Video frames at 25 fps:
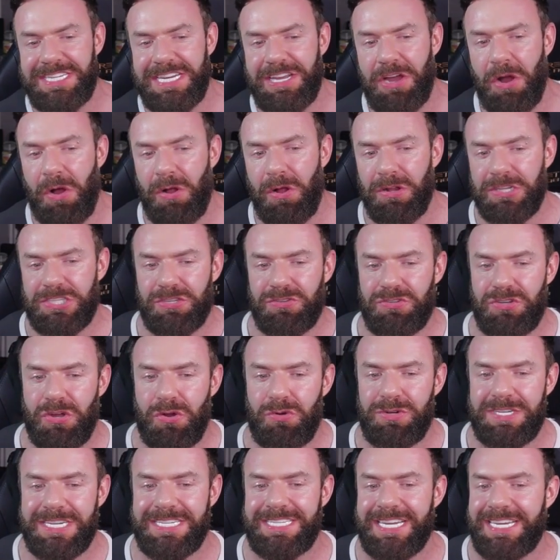also
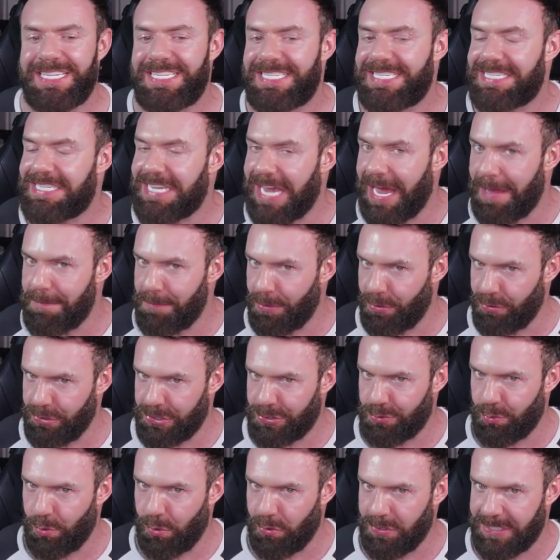noted that demos
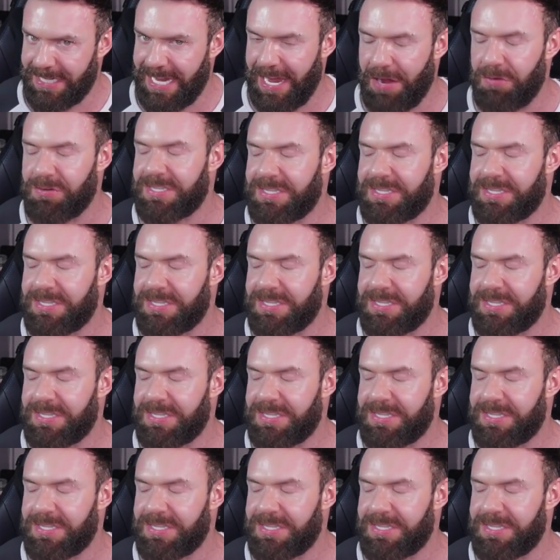won't count,